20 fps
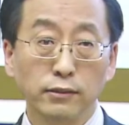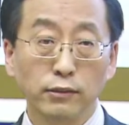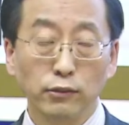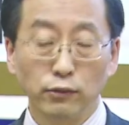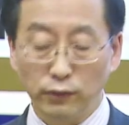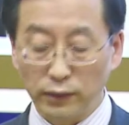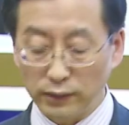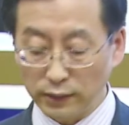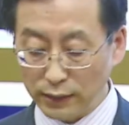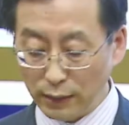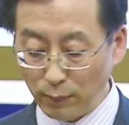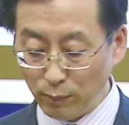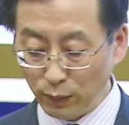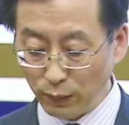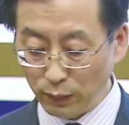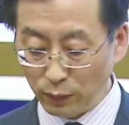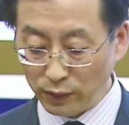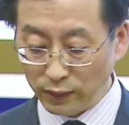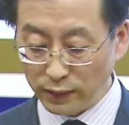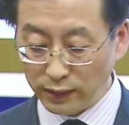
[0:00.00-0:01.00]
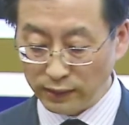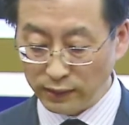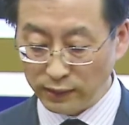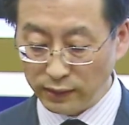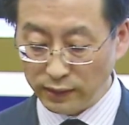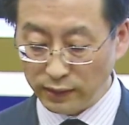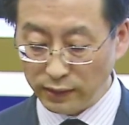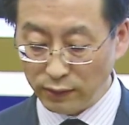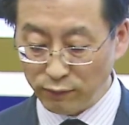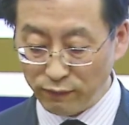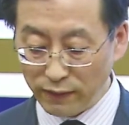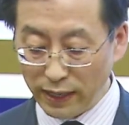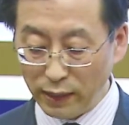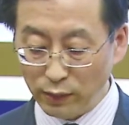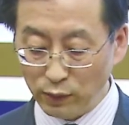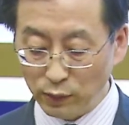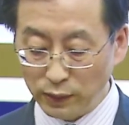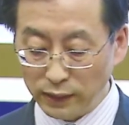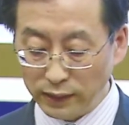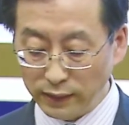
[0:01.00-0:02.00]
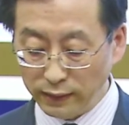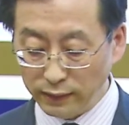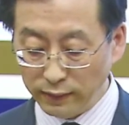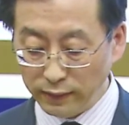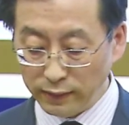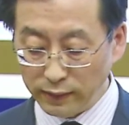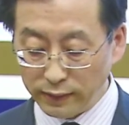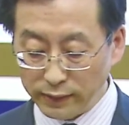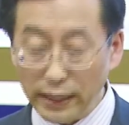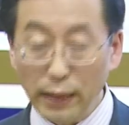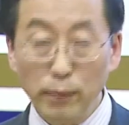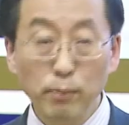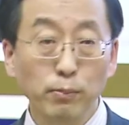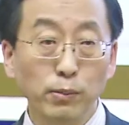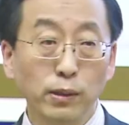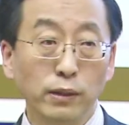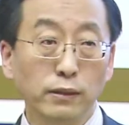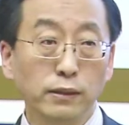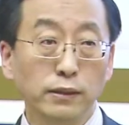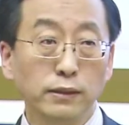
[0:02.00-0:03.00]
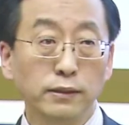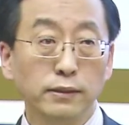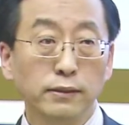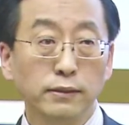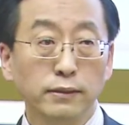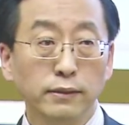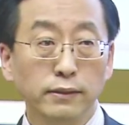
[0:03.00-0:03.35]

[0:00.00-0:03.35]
For example, you can see the faculty numbers